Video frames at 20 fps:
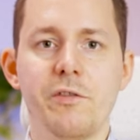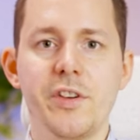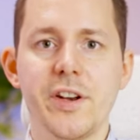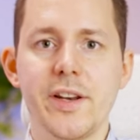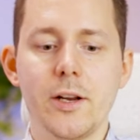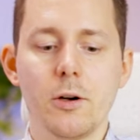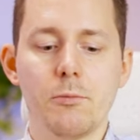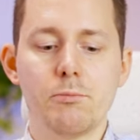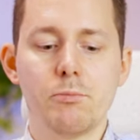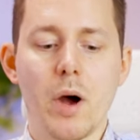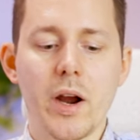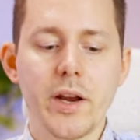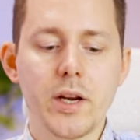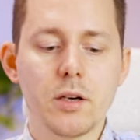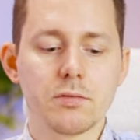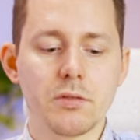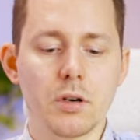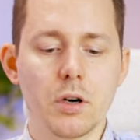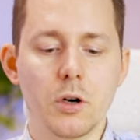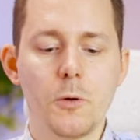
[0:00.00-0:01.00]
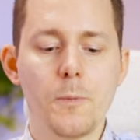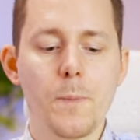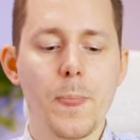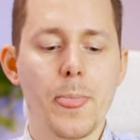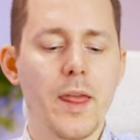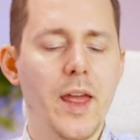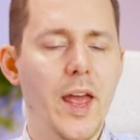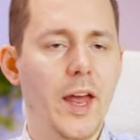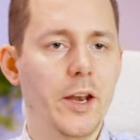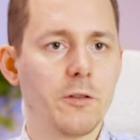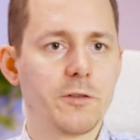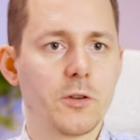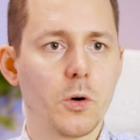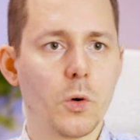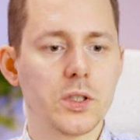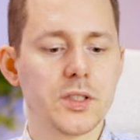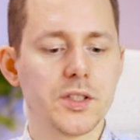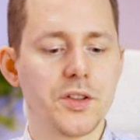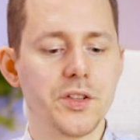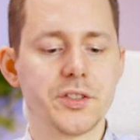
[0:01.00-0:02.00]
VideoMicro. And of
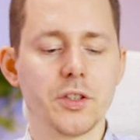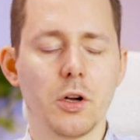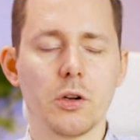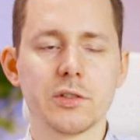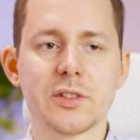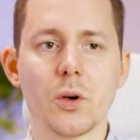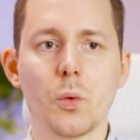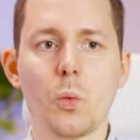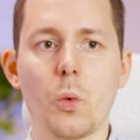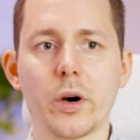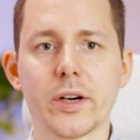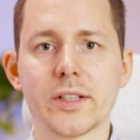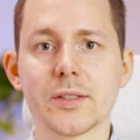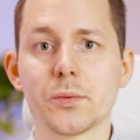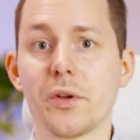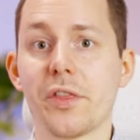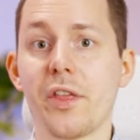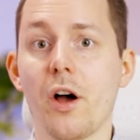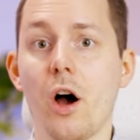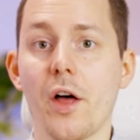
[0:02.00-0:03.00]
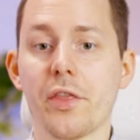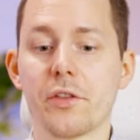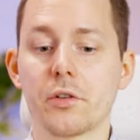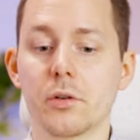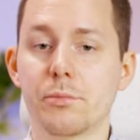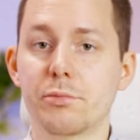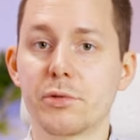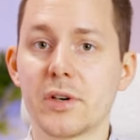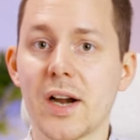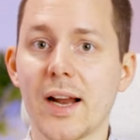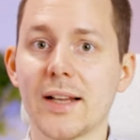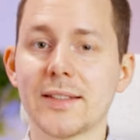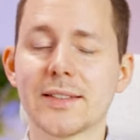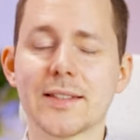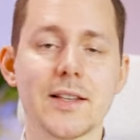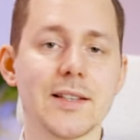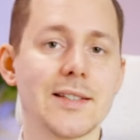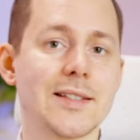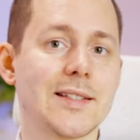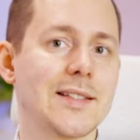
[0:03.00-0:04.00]
course, this also works with other brands.
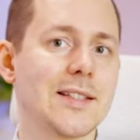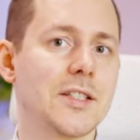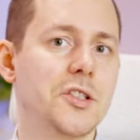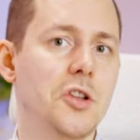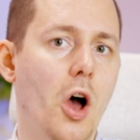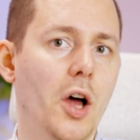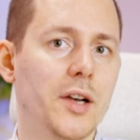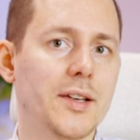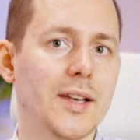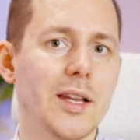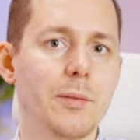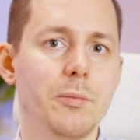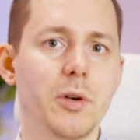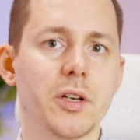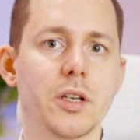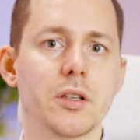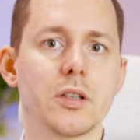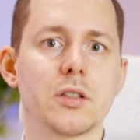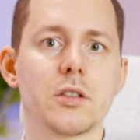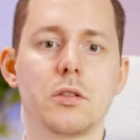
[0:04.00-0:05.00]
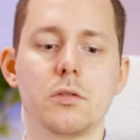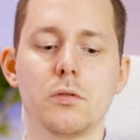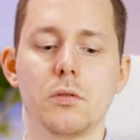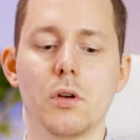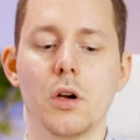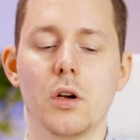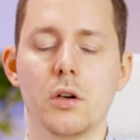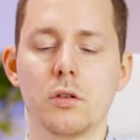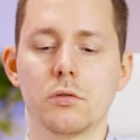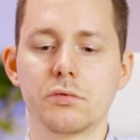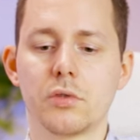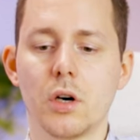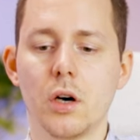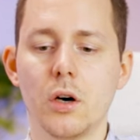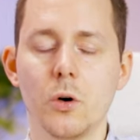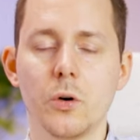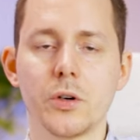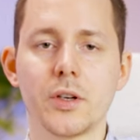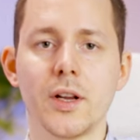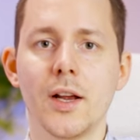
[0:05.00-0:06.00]
This is not limited to
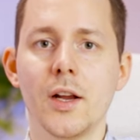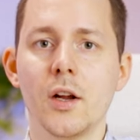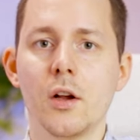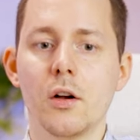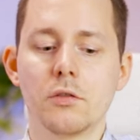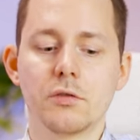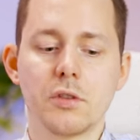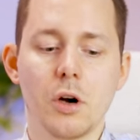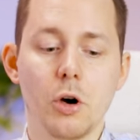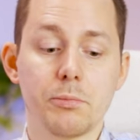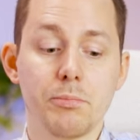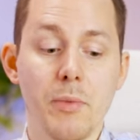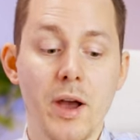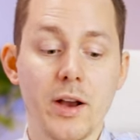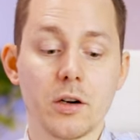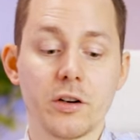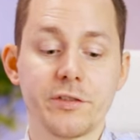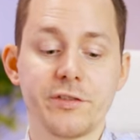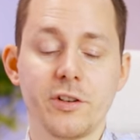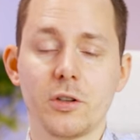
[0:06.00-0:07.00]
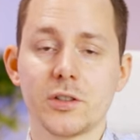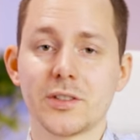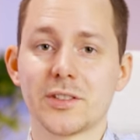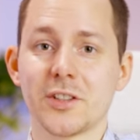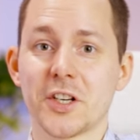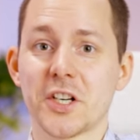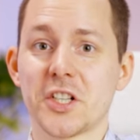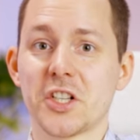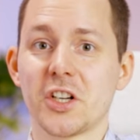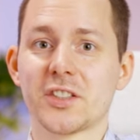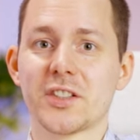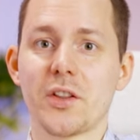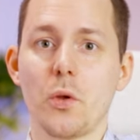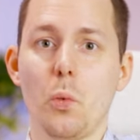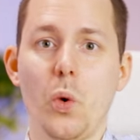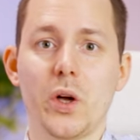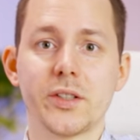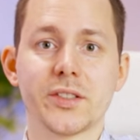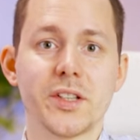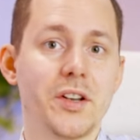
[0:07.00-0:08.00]
Rode. Rode microphones are just the
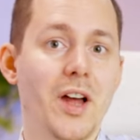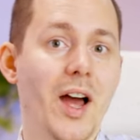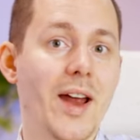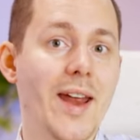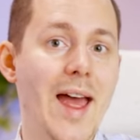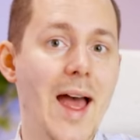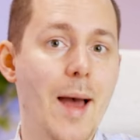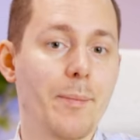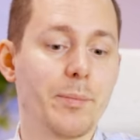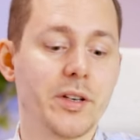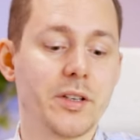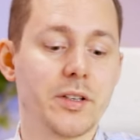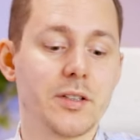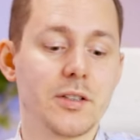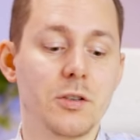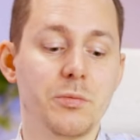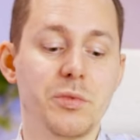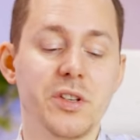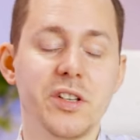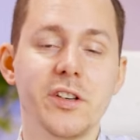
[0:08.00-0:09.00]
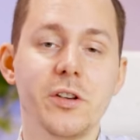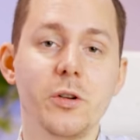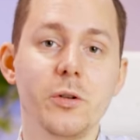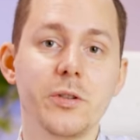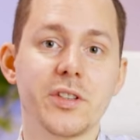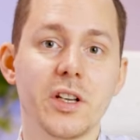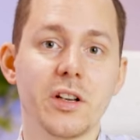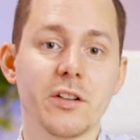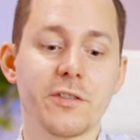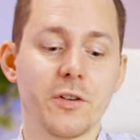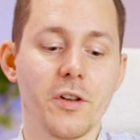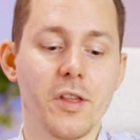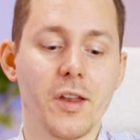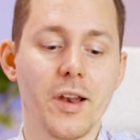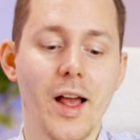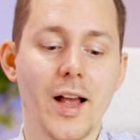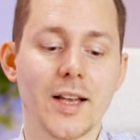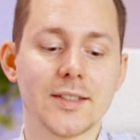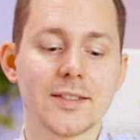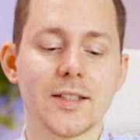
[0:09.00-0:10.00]
ones that I happened to be using for the
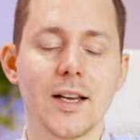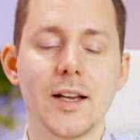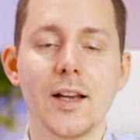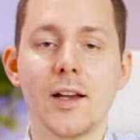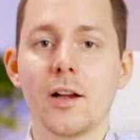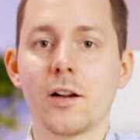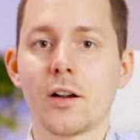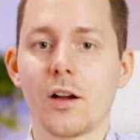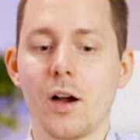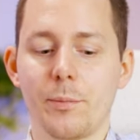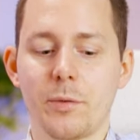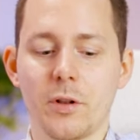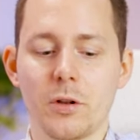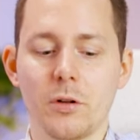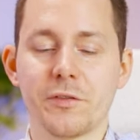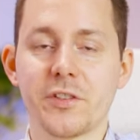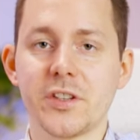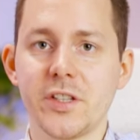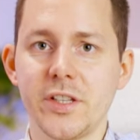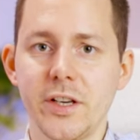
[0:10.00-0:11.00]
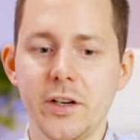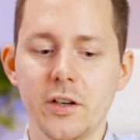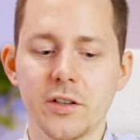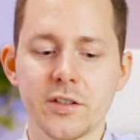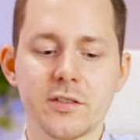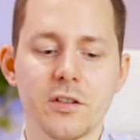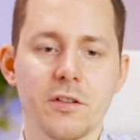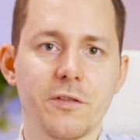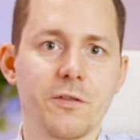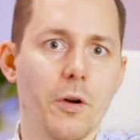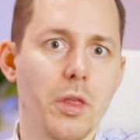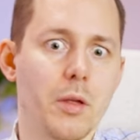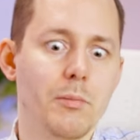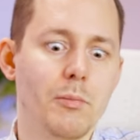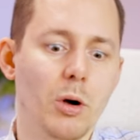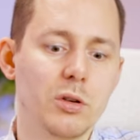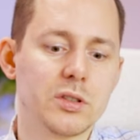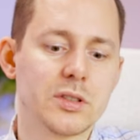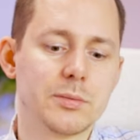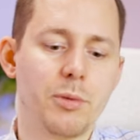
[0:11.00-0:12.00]
last couple of years for the
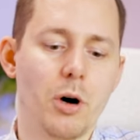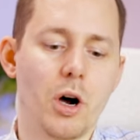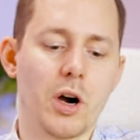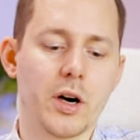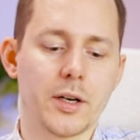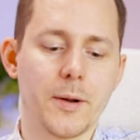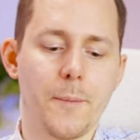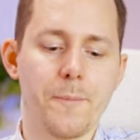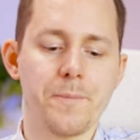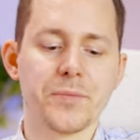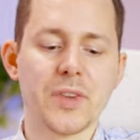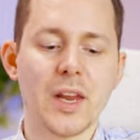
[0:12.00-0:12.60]
most part.